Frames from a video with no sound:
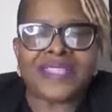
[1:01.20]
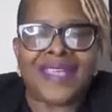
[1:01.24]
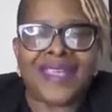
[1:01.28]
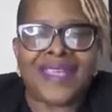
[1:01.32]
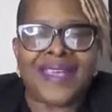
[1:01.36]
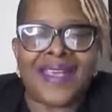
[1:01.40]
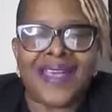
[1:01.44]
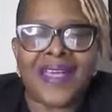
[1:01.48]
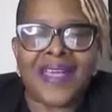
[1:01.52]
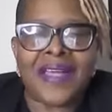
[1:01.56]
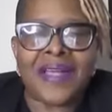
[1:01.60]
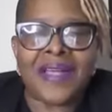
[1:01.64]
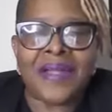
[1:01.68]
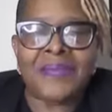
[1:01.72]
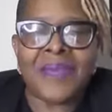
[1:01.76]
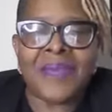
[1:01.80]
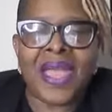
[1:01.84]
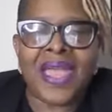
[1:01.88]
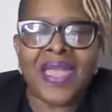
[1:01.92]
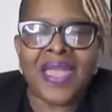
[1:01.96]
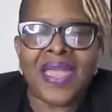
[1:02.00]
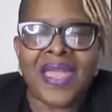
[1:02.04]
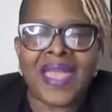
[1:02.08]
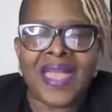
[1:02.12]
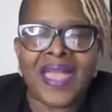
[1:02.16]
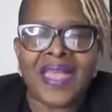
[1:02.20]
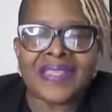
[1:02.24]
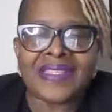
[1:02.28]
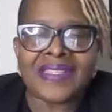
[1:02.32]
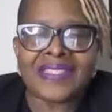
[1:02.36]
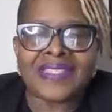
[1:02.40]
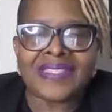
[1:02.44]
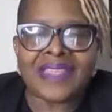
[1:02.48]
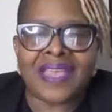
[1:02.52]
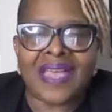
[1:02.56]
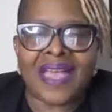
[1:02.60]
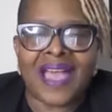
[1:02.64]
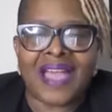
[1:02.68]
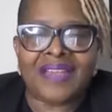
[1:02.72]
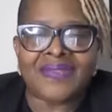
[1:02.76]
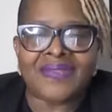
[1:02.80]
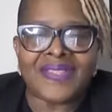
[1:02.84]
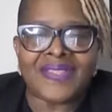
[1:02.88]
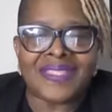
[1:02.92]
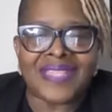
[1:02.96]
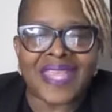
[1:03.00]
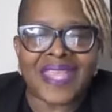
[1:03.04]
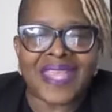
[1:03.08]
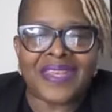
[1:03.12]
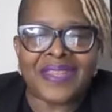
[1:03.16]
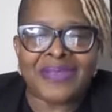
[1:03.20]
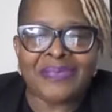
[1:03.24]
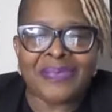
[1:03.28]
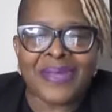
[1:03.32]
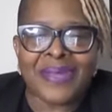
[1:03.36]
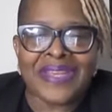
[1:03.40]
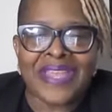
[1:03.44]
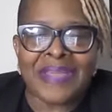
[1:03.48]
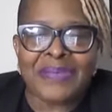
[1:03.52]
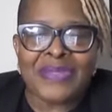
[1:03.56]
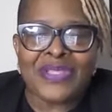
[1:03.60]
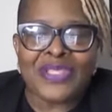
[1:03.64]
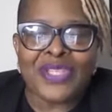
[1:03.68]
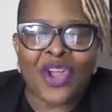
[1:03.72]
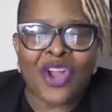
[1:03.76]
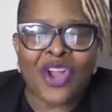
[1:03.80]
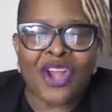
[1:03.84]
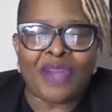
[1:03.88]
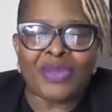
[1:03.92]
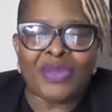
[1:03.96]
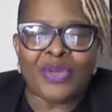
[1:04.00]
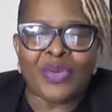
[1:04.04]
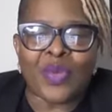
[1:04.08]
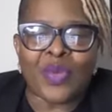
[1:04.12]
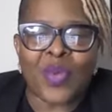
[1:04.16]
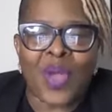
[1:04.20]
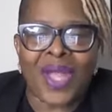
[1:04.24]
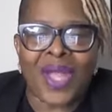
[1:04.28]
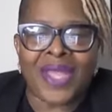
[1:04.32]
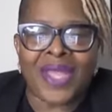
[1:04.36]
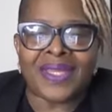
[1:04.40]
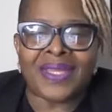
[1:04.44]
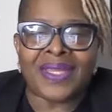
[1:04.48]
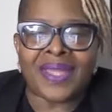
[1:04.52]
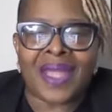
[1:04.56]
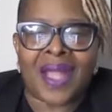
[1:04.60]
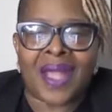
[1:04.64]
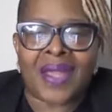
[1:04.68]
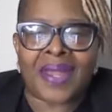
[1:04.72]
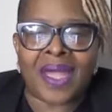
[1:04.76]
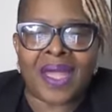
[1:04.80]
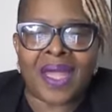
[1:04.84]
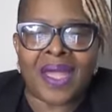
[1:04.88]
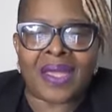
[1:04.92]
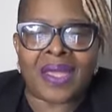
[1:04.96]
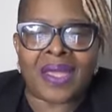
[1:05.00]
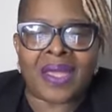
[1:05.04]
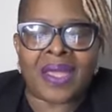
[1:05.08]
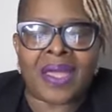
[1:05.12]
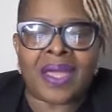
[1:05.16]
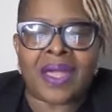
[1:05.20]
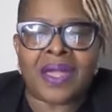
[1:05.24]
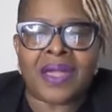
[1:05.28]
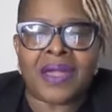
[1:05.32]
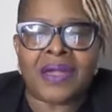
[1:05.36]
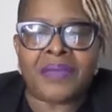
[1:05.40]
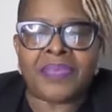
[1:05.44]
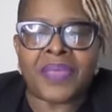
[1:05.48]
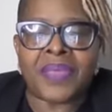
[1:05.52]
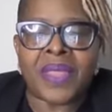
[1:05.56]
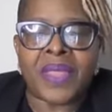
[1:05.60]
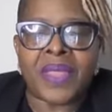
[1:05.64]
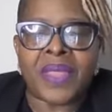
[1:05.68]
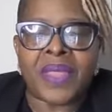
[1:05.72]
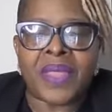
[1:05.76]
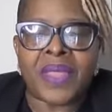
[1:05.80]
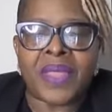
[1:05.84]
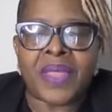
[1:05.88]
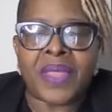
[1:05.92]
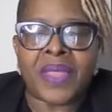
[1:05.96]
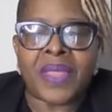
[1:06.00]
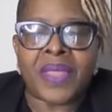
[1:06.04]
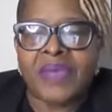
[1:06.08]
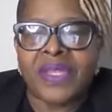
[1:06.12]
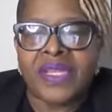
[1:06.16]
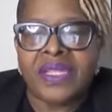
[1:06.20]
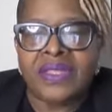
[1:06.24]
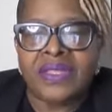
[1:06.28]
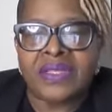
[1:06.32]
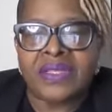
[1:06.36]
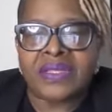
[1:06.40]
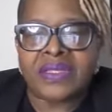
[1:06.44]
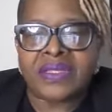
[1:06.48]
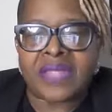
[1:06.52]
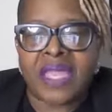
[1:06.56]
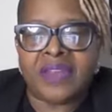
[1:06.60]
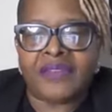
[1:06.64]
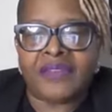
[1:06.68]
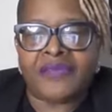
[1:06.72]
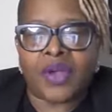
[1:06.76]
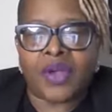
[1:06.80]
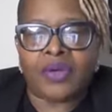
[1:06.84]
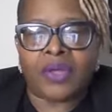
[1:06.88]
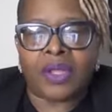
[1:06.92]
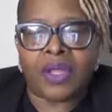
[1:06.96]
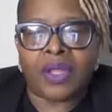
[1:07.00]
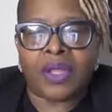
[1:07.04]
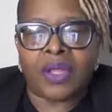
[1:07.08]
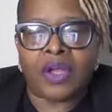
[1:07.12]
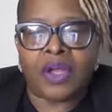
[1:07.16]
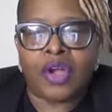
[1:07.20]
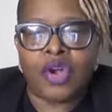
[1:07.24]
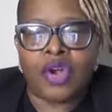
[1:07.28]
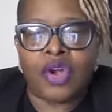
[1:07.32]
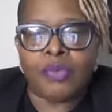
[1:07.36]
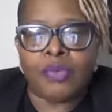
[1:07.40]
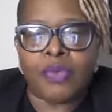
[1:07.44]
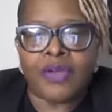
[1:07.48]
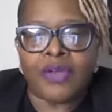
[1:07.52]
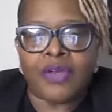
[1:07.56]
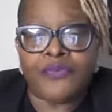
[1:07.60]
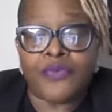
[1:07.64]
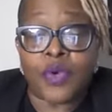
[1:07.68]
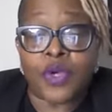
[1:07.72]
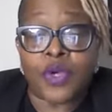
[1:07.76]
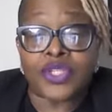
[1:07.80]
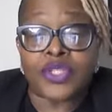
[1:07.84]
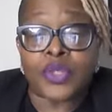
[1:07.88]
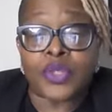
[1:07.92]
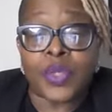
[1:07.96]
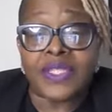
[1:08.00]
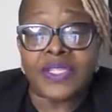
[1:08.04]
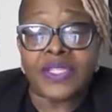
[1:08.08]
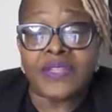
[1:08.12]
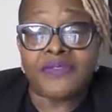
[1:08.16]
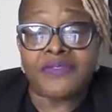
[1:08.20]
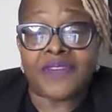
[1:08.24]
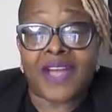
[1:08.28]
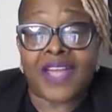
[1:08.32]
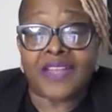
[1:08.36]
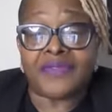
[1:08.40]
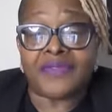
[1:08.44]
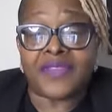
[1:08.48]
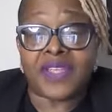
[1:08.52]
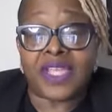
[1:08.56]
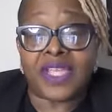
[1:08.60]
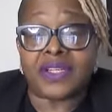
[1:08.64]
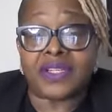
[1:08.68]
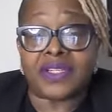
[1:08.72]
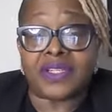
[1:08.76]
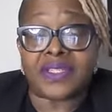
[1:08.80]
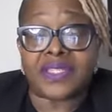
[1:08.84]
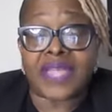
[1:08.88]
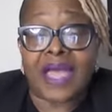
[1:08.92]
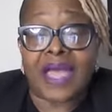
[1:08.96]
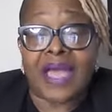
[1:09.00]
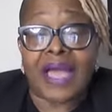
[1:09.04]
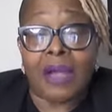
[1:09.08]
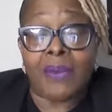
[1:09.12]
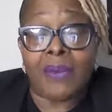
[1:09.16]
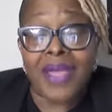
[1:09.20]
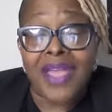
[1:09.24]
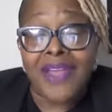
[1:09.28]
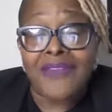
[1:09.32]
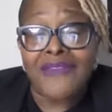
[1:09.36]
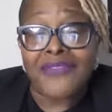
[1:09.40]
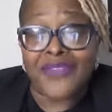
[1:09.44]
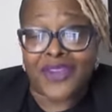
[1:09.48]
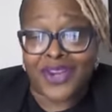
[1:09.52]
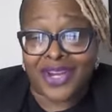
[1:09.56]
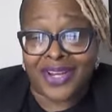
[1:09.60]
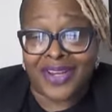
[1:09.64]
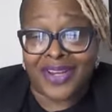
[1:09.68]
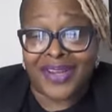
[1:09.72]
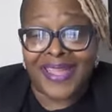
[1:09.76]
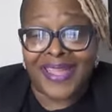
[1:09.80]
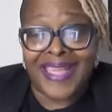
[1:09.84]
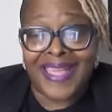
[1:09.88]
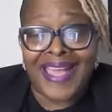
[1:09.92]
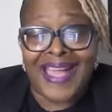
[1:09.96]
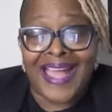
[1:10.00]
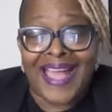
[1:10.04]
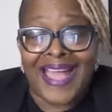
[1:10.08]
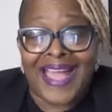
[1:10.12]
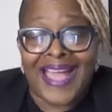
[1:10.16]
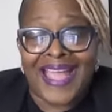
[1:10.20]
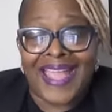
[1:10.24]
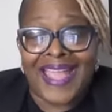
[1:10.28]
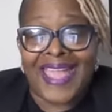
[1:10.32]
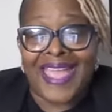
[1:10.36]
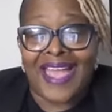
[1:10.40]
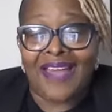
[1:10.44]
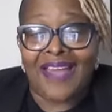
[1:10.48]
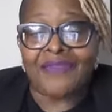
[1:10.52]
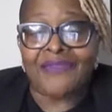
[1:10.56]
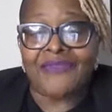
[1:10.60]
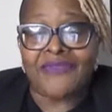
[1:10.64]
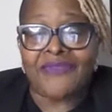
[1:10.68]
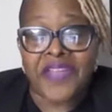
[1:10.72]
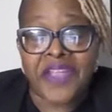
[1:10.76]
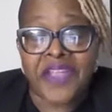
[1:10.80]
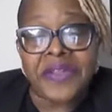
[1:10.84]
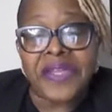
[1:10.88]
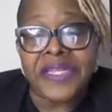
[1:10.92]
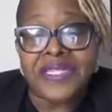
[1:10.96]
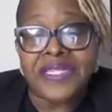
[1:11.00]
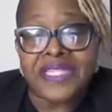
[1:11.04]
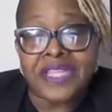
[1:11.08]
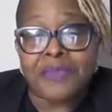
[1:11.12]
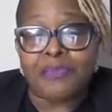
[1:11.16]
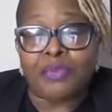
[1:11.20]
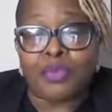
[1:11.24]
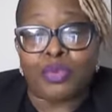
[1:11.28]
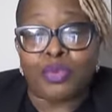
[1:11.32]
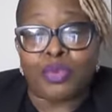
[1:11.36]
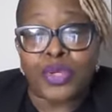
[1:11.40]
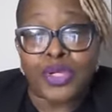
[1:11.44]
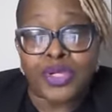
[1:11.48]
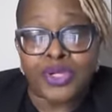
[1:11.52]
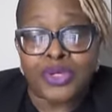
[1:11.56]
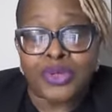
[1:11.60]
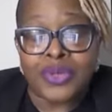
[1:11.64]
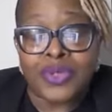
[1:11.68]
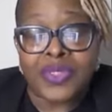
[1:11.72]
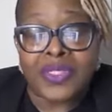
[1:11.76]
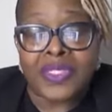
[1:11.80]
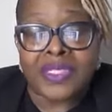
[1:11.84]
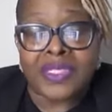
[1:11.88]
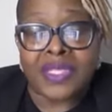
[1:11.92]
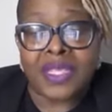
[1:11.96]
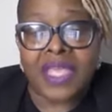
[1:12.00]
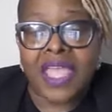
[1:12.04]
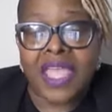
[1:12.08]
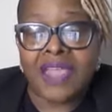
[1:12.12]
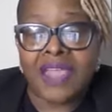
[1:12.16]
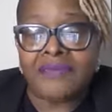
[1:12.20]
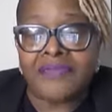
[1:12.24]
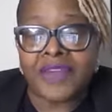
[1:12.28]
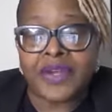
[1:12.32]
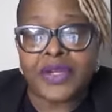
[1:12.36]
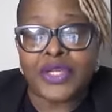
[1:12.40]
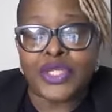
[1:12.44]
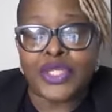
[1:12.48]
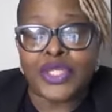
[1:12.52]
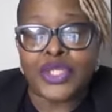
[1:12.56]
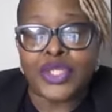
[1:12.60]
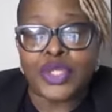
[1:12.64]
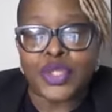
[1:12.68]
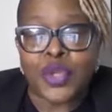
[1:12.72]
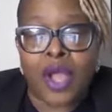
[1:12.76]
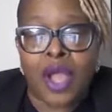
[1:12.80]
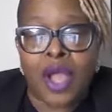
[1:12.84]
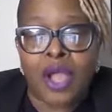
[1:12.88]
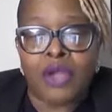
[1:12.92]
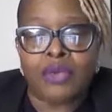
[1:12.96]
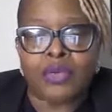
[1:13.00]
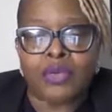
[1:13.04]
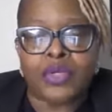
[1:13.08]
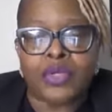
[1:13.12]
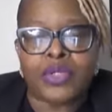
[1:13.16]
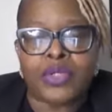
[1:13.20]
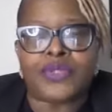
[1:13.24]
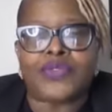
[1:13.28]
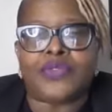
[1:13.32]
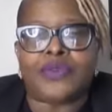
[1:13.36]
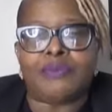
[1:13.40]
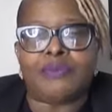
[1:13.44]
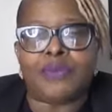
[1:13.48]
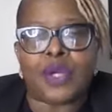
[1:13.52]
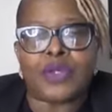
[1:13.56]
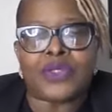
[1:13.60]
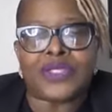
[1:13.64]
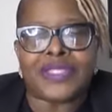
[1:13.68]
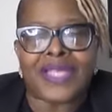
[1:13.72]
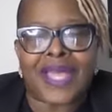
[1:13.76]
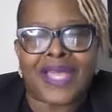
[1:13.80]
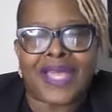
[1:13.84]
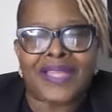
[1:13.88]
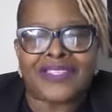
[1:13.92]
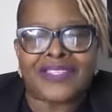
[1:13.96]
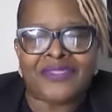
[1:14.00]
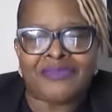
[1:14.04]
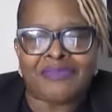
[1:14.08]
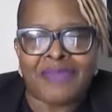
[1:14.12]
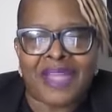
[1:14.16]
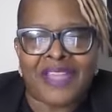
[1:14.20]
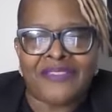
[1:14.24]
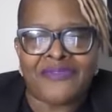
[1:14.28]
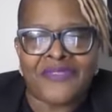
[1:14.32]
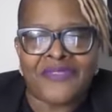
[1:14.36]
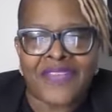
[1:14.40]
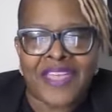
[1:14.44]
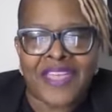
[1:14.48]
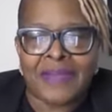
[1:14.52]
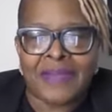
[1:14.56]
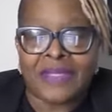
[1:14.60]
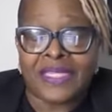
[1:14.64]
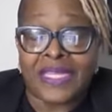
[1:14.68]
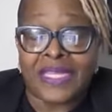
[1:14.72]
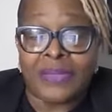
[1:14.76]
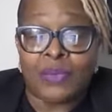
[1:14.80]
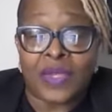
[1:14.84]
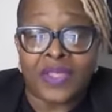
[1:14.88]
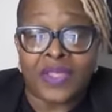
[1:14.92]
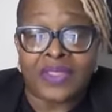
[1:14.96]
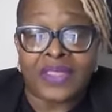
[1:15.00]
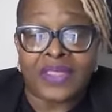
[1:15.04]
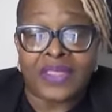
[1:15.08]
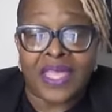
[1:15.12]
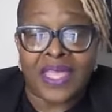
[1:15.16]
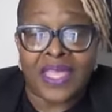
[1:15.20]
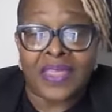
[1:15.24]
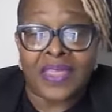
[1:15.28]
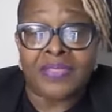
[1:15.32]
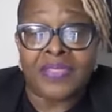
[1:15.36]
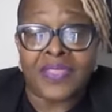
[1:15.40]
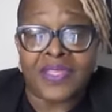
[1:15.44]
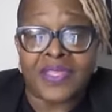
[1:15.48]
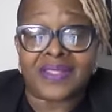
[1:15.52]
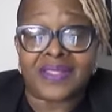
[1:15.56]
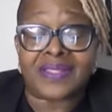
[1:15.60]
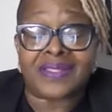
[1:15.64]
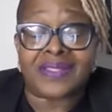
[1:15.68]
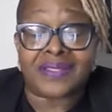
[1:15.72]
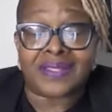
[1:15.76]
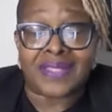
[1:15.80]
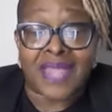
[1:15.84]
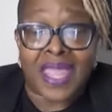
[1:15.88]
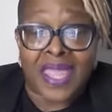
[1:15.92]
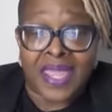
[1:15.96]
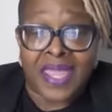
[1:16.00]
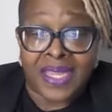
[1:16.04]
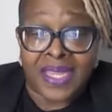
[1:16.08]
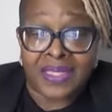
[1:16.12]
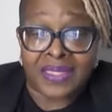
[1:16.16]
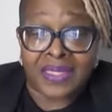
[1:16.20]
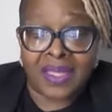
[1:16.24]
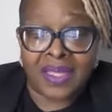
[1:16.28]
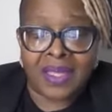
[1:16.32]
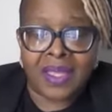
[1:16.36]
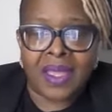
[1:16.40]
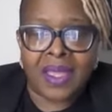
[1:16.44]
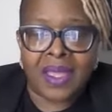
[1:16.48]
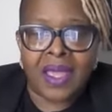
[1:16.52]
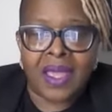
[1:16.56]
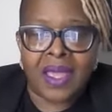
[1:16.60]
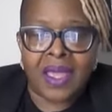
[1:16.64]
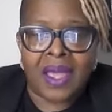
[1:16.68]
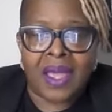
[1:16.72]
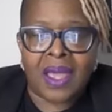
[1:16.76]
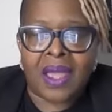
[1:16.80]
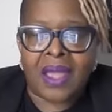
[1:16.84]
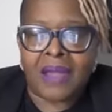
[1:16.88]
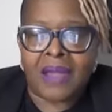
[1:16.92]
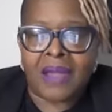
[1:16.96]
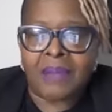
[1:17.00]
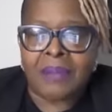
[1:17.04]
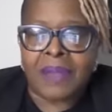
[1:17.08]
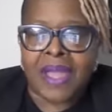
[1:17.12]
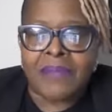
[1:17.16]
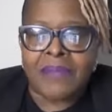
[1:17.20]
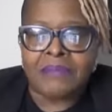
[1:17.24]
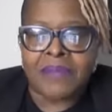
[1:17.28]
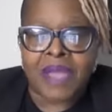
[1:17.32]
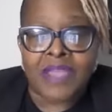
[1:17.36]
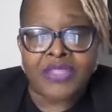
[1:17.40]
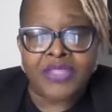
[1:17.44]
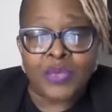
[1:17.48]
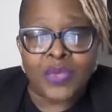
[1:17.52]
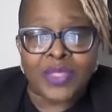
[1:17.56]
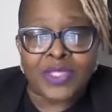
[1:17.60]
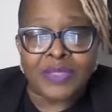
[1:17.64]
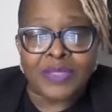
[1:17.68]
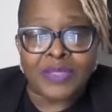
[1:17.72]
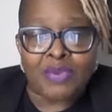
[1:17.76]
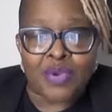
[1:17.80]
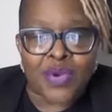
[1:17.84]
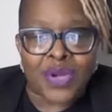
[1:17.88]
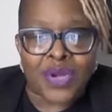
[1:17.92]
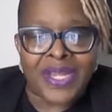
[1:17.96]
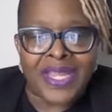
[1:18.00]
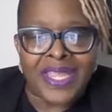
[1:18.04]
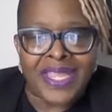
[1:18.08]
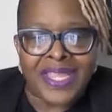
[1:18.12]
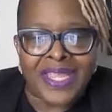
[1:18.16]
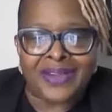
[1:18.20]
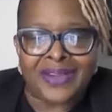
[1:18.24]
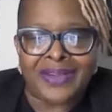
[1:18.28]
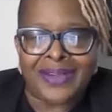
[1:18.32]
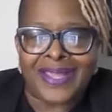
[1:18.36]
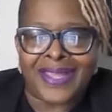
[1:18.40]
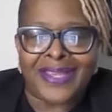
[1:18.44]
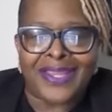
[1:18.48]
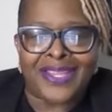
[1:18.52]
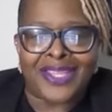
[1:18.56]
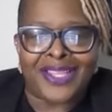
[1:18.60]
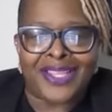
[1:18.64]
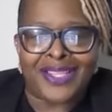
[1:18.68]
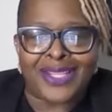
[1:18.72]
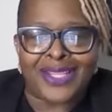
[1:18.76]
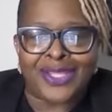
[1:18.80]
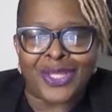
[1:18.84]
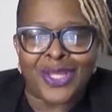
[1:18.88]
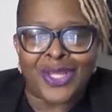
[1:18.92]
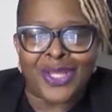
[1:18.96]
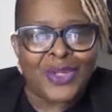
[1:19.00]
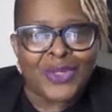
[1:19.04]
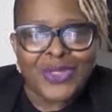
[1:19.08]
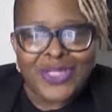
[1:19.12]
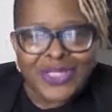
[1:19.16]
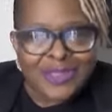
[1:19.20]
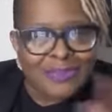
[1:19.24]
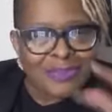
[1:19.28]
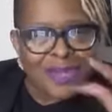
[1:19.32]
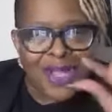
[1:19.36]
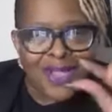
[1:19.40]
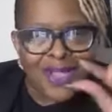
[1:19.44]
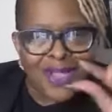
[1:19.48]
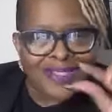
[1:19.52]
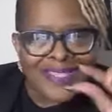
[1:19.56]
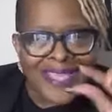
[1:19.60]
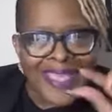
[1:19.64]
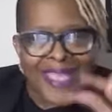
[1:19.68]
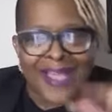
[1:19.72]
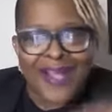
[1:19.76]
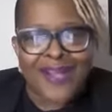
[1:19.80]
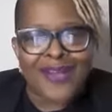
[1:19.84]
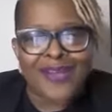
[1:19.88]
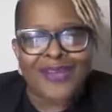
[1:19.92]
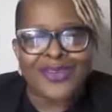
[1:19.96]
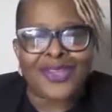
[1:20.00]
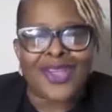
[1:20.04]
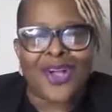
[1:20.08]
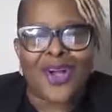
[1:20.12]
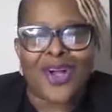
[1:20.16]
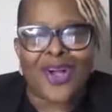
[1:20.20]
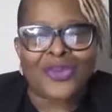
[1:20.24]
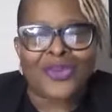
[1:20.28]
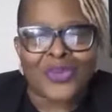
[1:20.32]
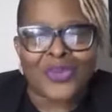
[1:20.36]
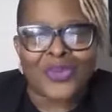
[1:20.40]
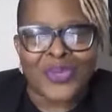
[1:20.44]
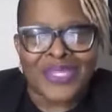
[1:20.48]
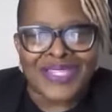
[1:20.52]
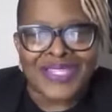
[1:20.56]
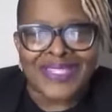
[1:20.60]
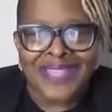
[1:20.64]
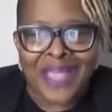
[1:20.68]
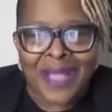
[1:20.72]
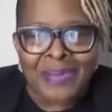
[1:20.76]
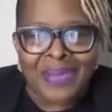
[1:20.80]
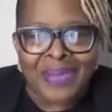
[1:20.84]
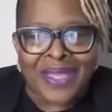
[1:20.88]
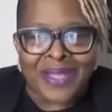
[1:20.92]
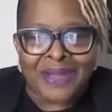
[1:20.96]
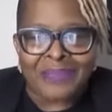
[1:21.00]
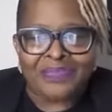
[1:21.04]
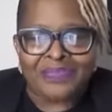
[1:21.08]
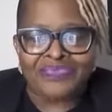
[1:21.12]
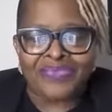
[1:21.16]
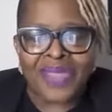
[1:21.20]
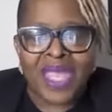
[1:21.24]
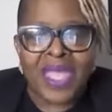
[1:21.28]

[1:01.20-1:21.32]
As I've stated, my name is Carmen White Janak. I've been in the state of Oklahoma for 25 years. However, I have very deep roots and very strong roots from both sides of my family within the state. My mother was born here in a little small town called Wetumpka.